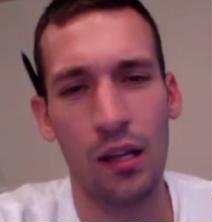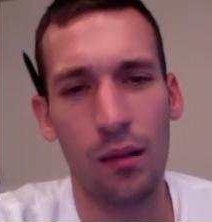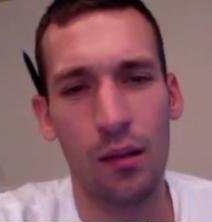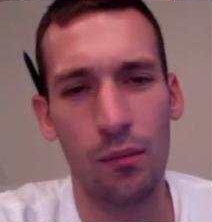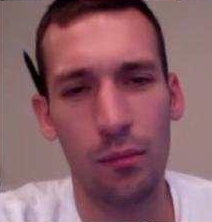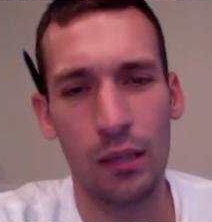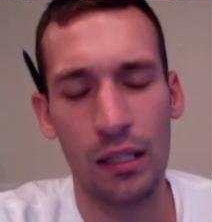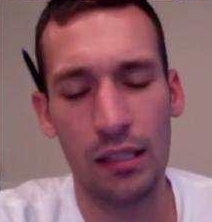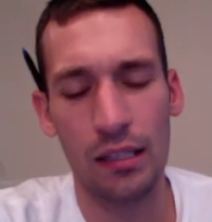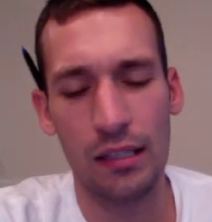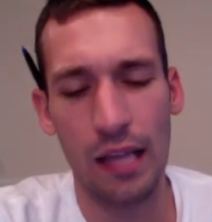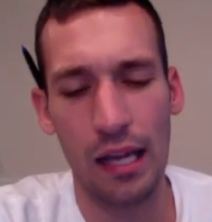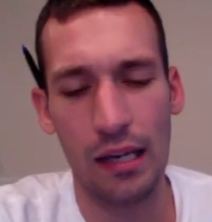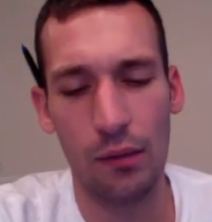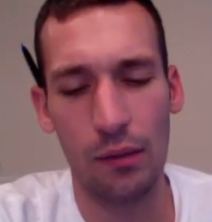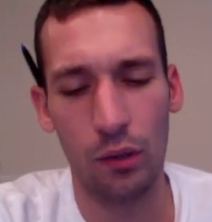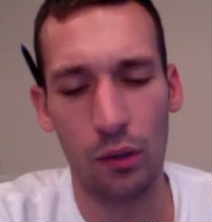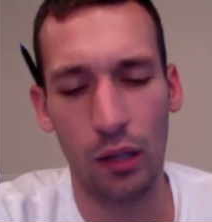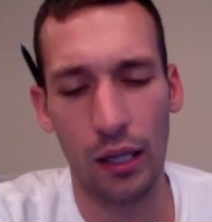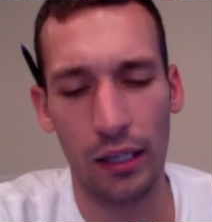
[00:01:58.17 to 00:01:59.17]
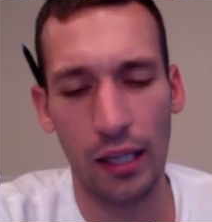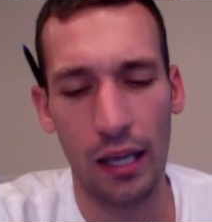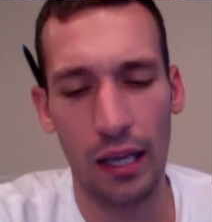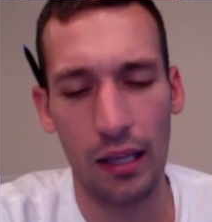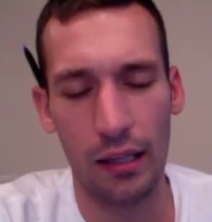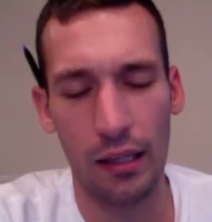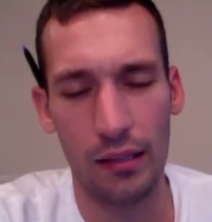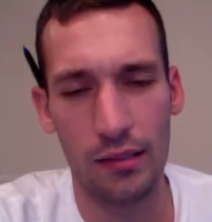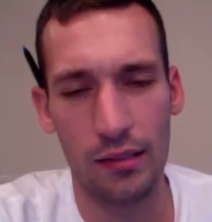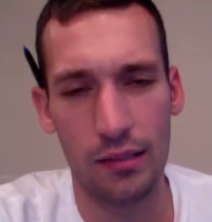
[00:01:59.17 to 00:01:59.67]
me and Danny were like, hey,
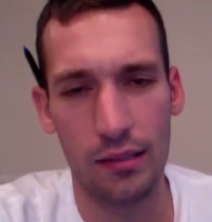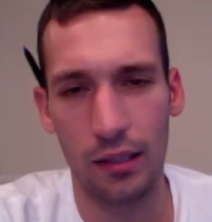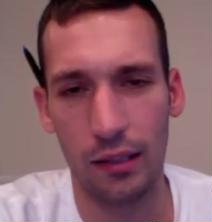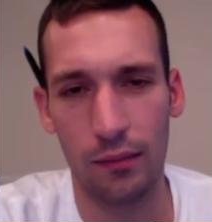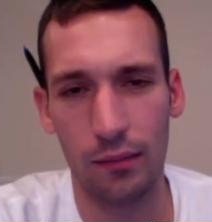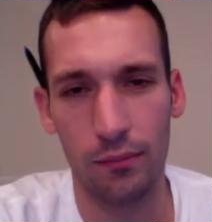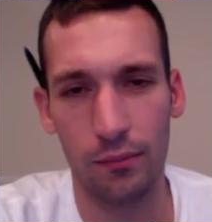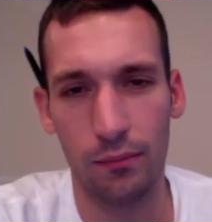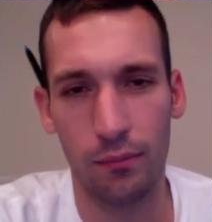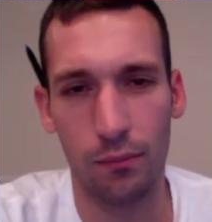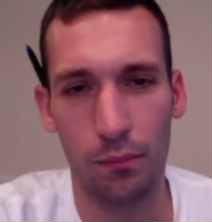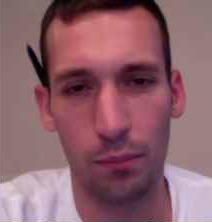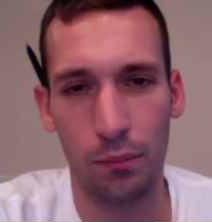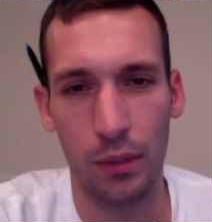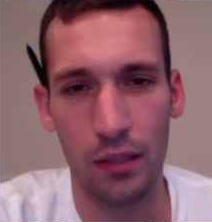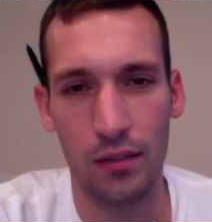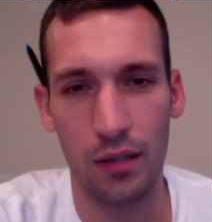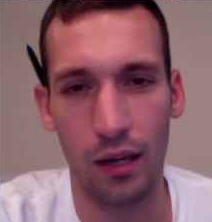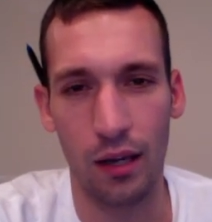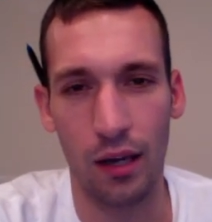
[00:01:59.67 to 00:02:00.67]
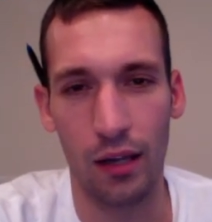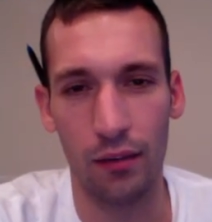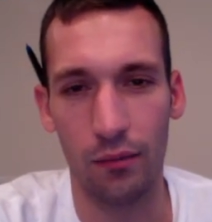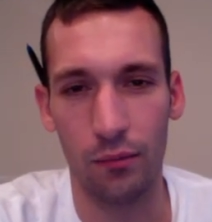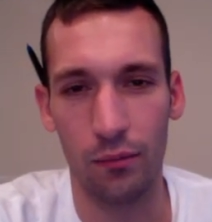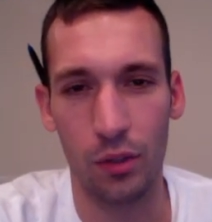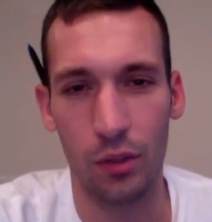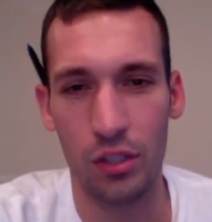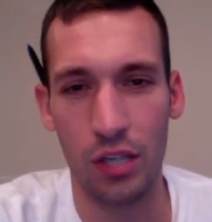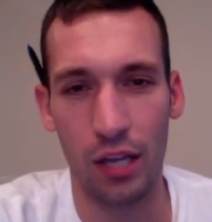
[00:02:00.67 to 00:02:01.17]
let's get Pizza Hut,
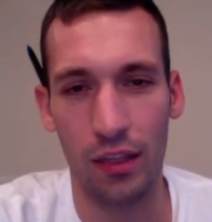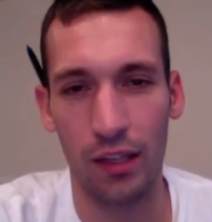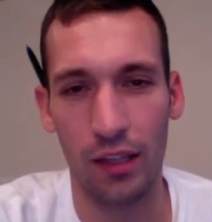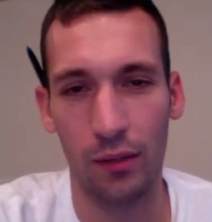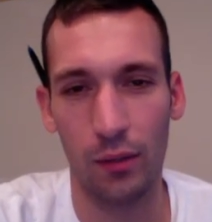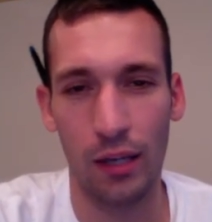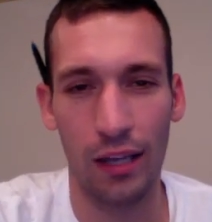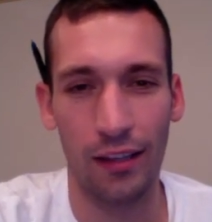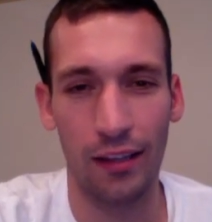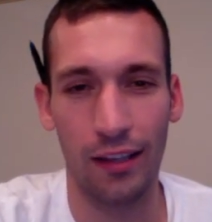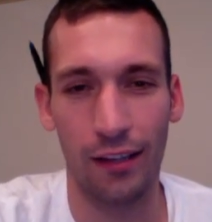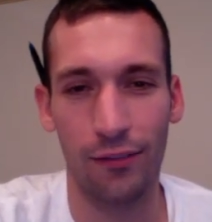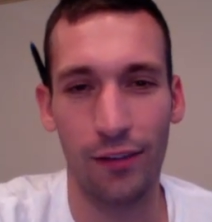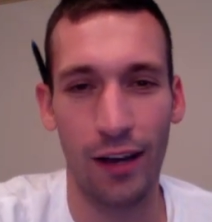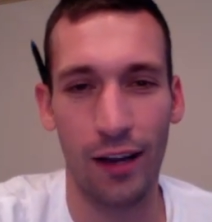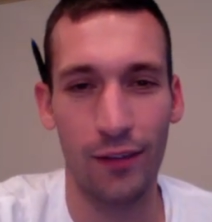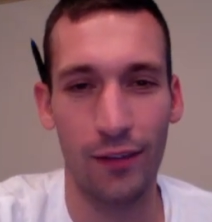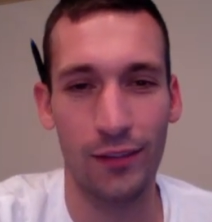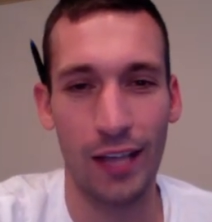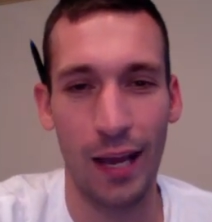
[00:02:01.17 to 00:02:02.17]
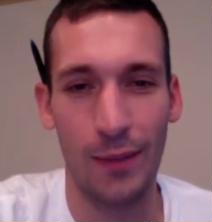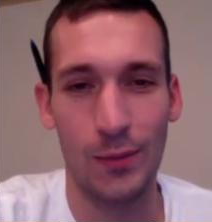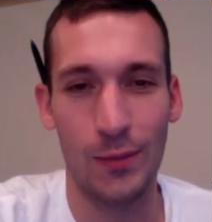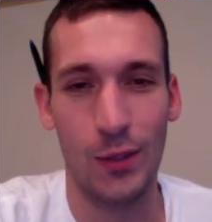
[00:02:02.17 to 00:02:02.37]
which I think we had like 5 times